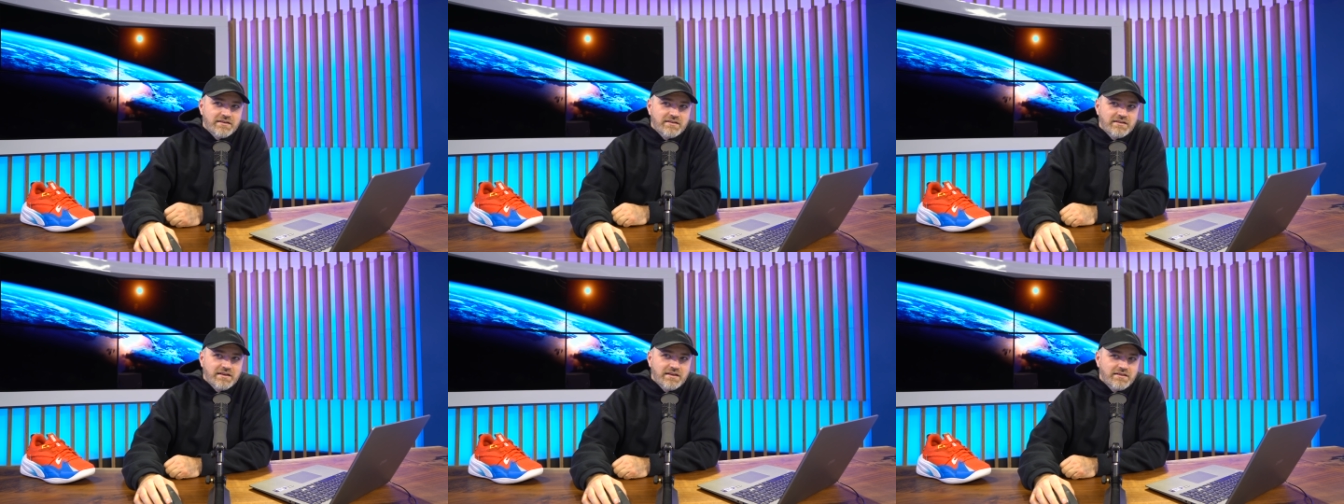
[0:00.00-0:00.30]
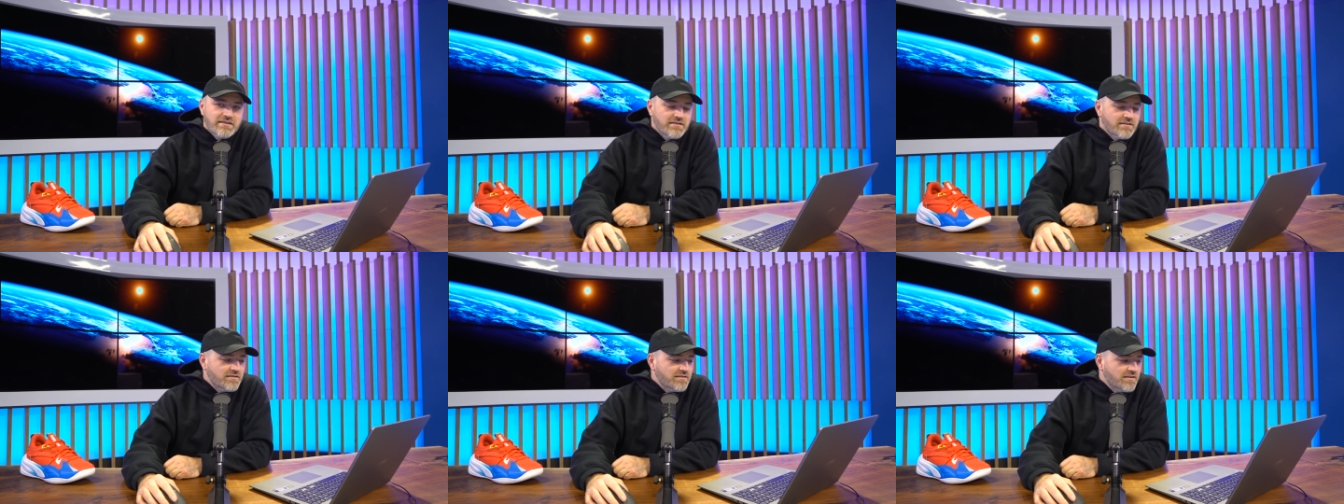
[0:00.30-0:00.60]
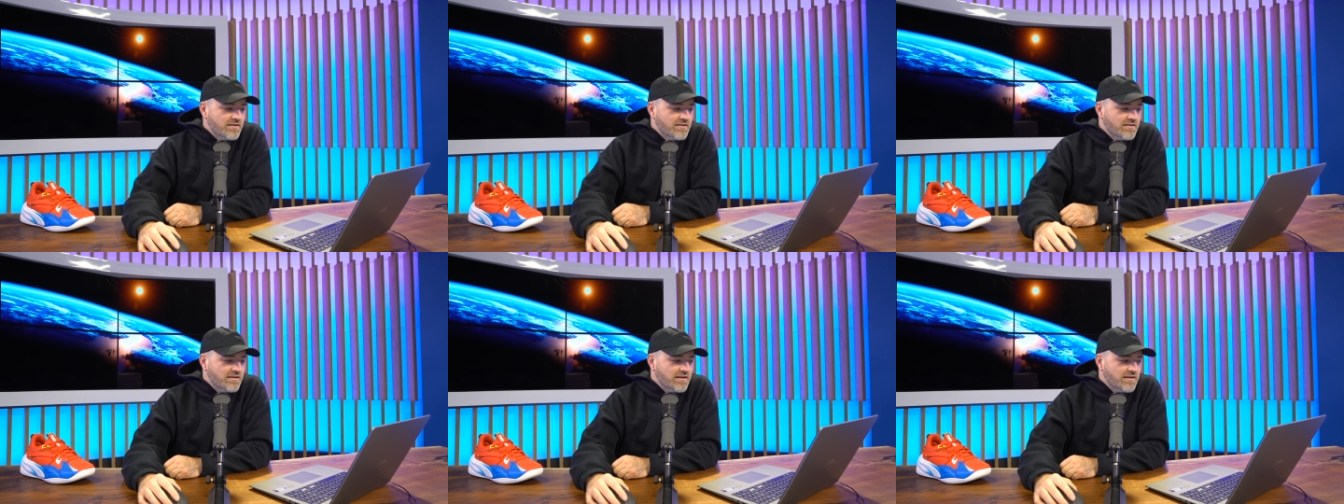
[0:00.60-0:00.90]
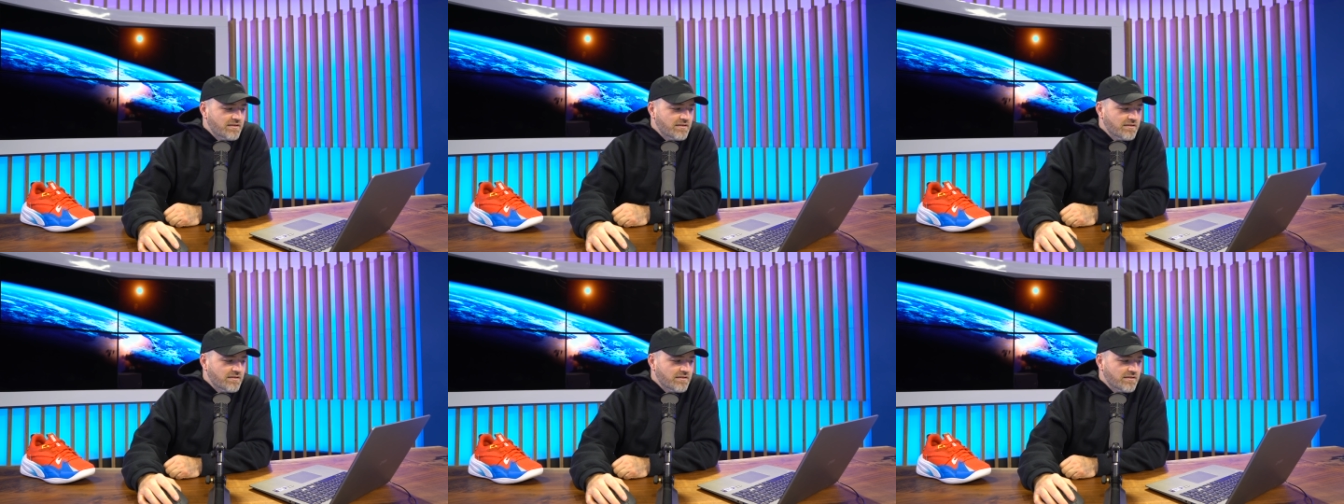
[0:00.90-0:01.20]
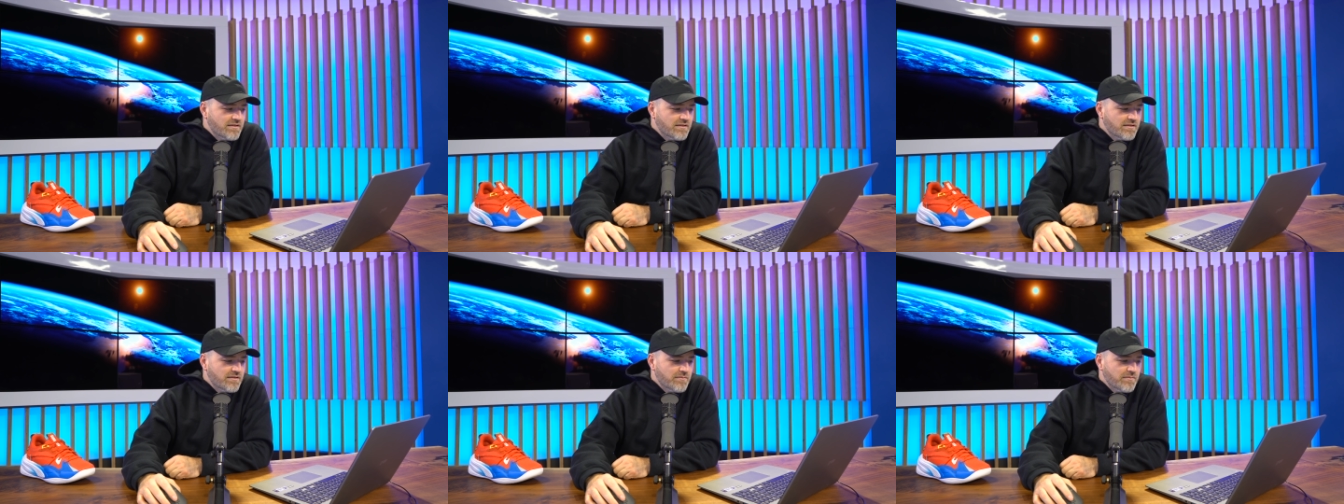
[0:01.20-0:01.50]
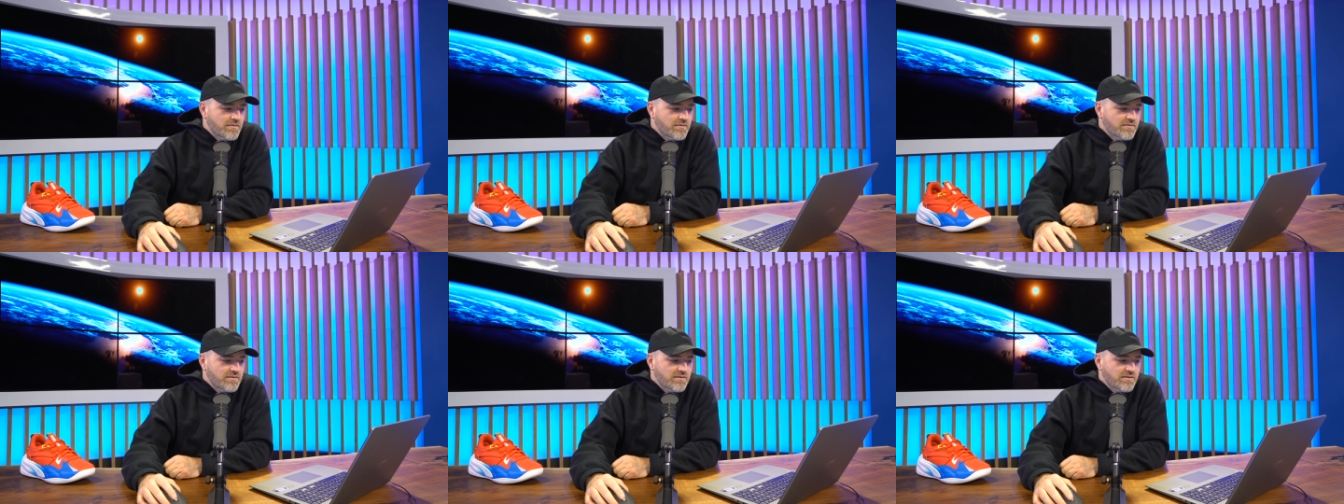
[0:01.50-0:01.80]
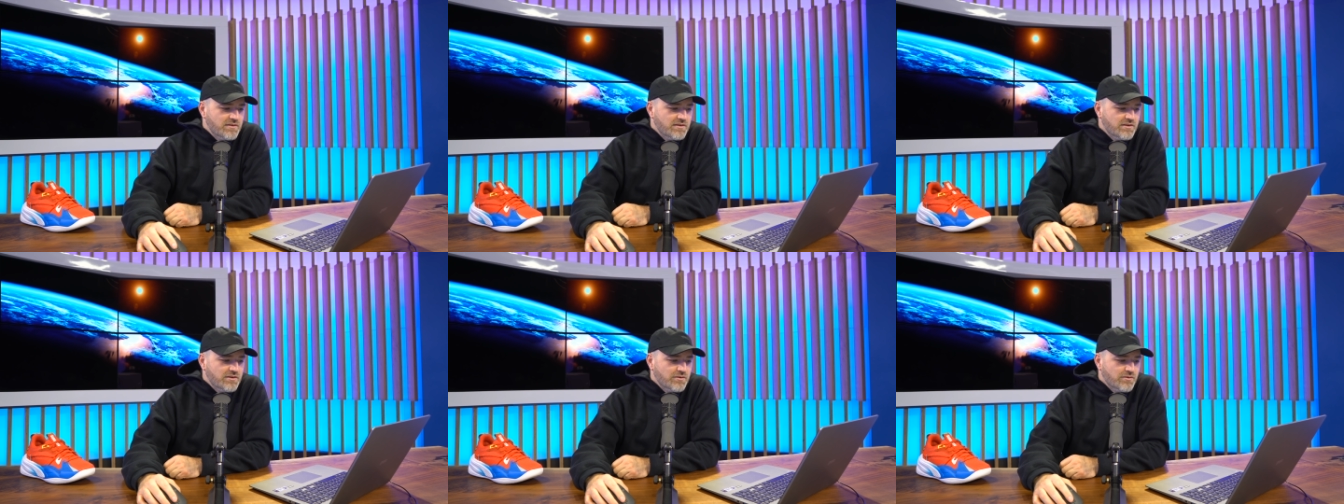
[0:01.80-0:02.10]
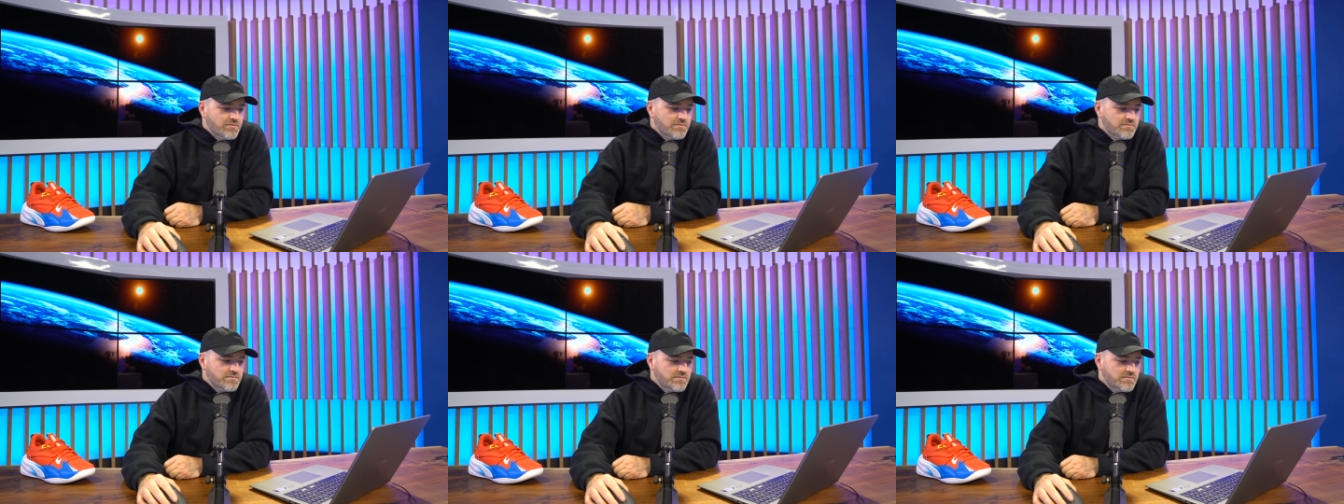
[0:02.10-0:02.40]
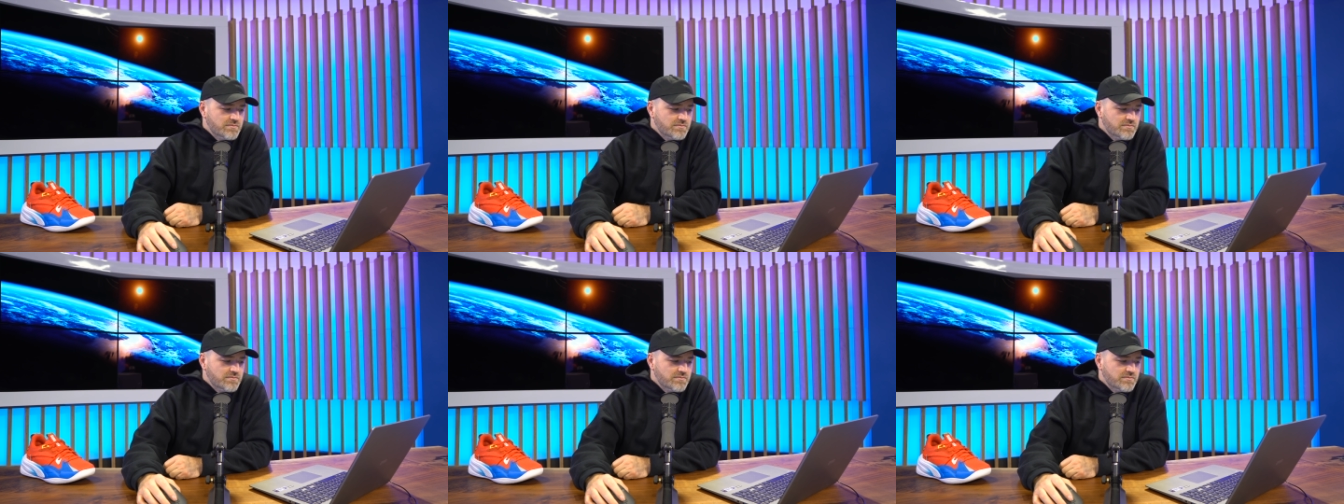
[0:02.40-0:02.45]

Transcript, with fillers: And then you know,